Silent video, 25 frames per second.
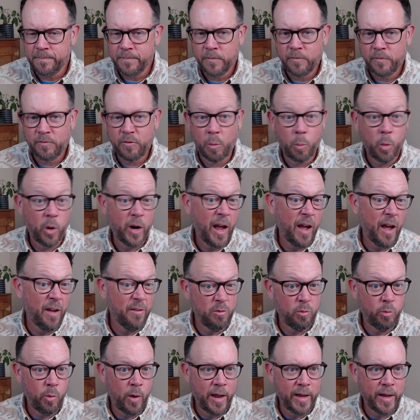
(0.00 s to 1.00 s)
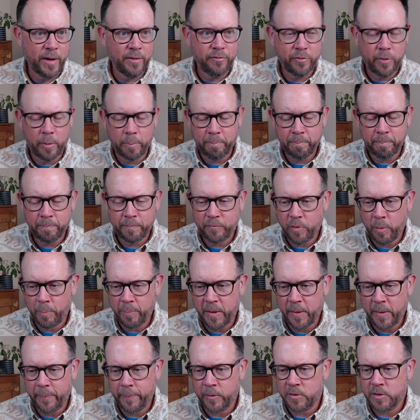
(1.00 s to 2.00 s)
from what I've read from from
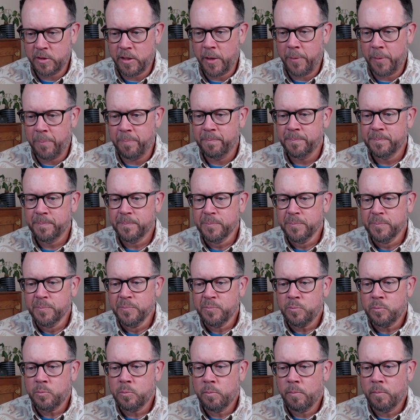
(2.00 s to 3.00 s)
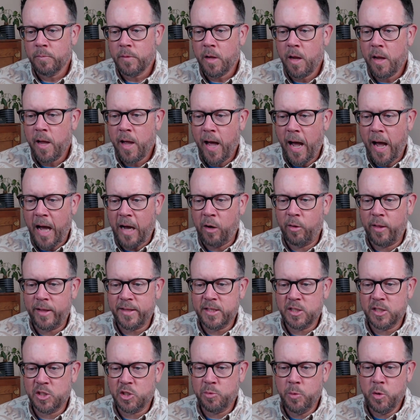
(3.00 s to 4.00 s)
people. So. I don't like
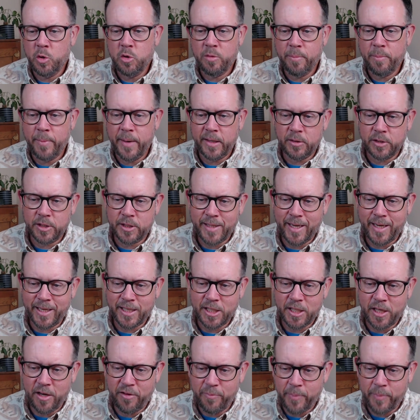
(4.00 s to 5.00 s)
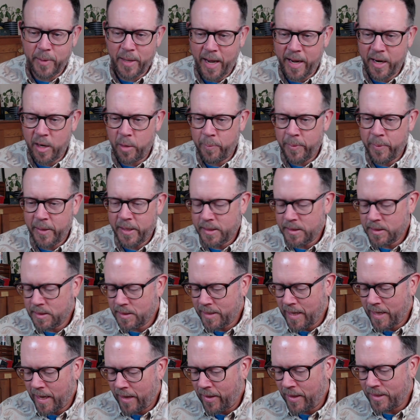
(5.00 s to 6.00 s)
the smooth metal section of Pineider pins.
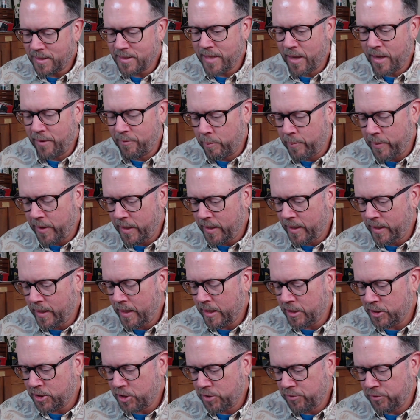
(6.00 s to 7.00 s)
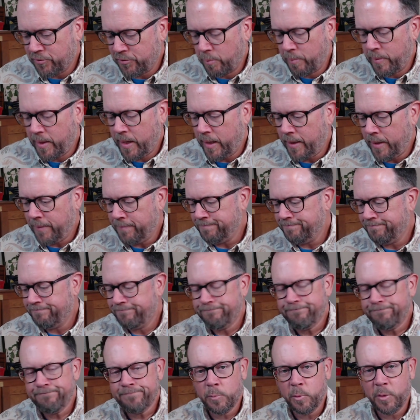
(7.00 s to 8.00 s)
Yeah, that's never been an issue for me
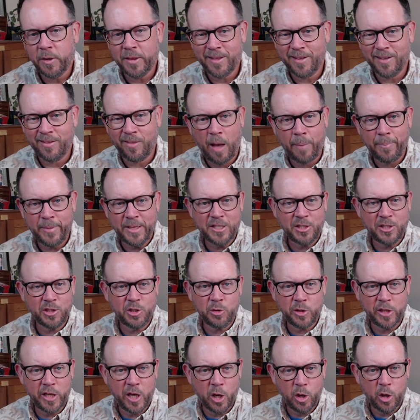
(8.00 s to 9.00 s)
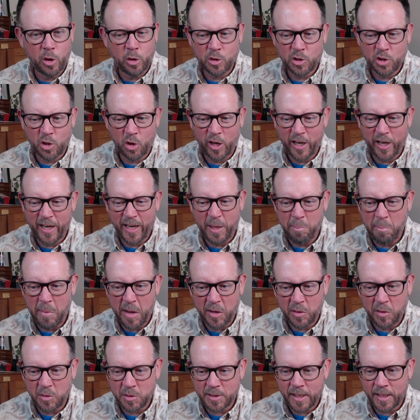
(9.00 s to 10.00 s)
with the Lamy Studios or any
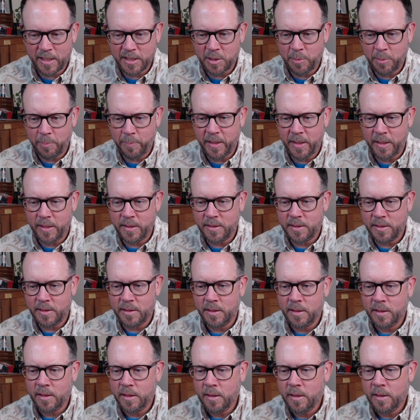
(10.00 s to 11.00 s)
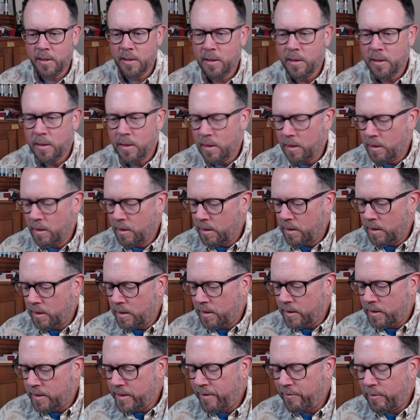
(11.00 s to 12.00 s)
metal section pins.
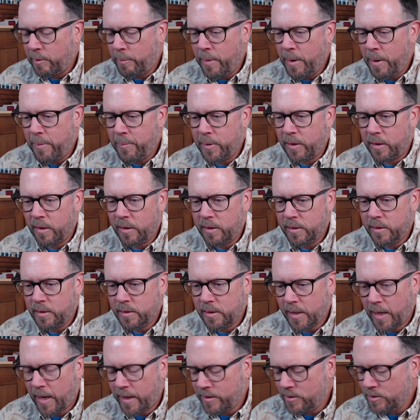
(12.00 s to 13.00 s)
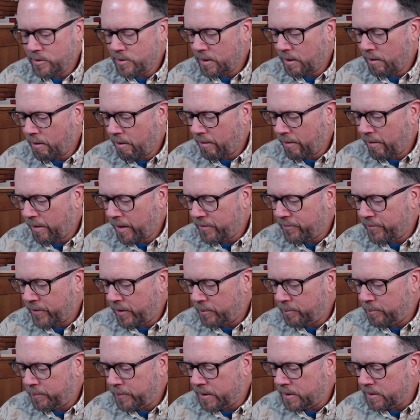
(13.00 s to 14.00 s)
Yeah, remember, I used to not like
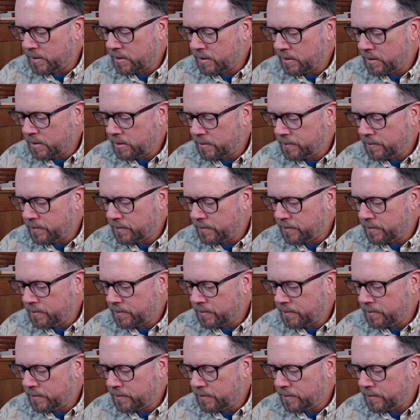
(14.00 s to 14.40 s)
fountain pens.